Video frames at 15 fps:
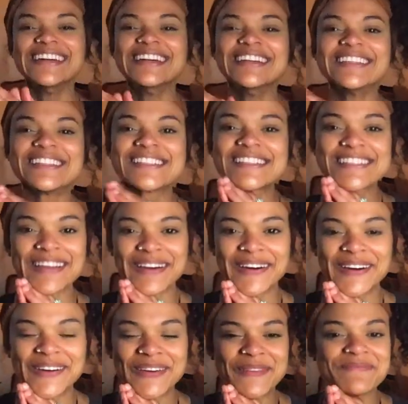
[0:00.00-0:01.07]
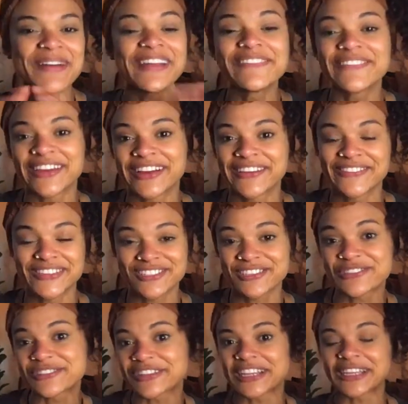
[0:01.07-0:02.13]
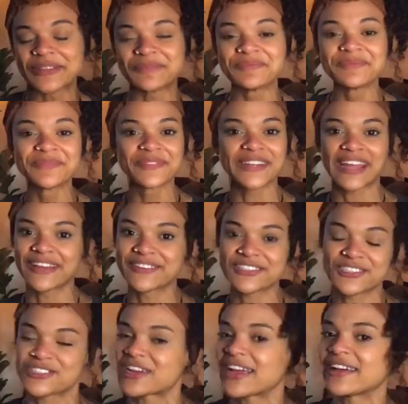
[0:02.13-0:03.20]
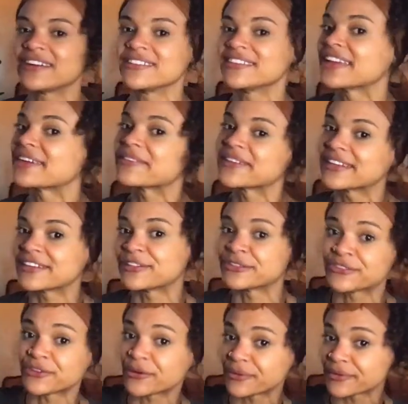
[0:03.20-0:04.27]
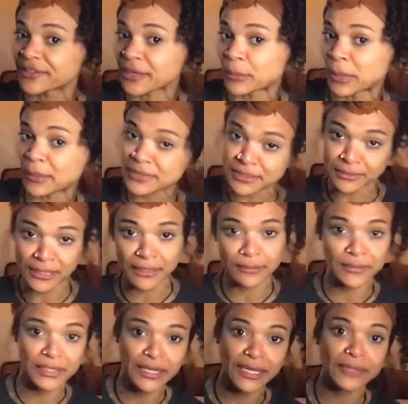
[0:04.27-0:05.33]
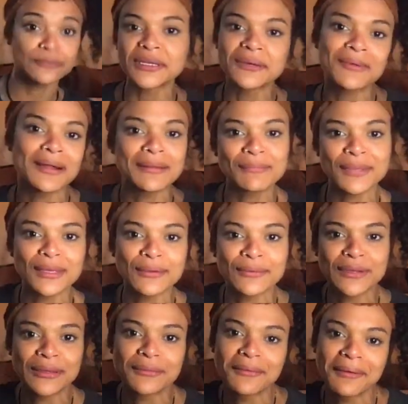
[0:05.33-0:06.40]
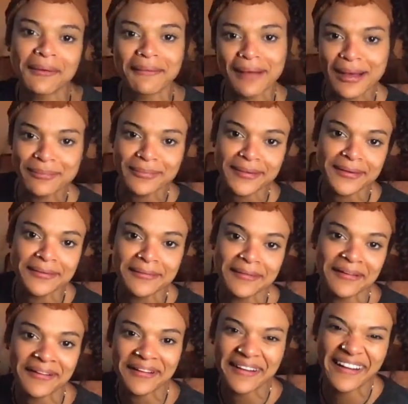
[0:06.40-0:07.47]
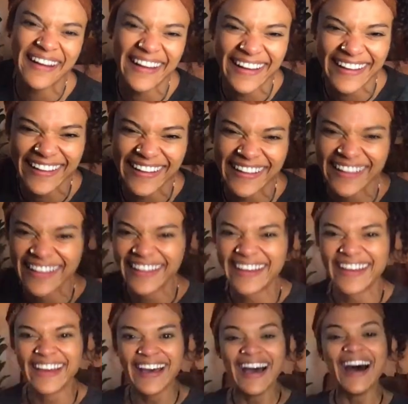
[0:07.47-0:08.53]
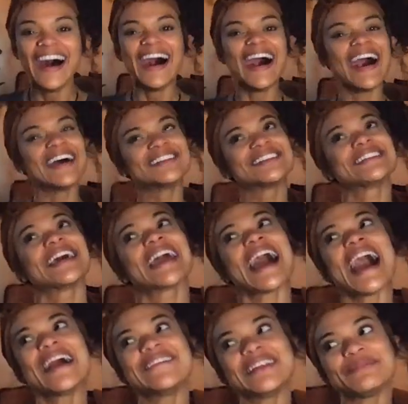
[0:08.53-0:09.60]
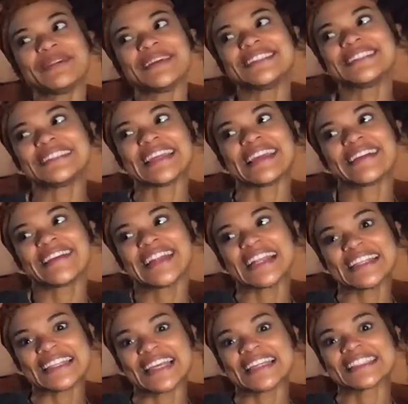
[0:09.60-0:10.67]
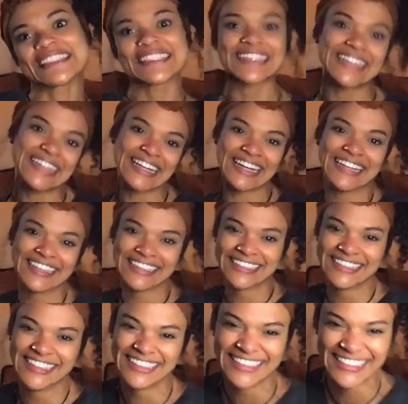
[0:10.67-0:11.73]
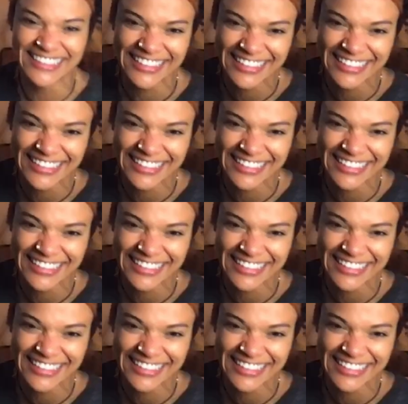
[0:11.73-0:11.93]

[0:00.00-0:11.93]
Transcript: So my very first dream when I was a child, like when an adult would come up to me and be like, what do you want to be when you grow up, little girl? I was like, I'm going to be a singer and a dancer.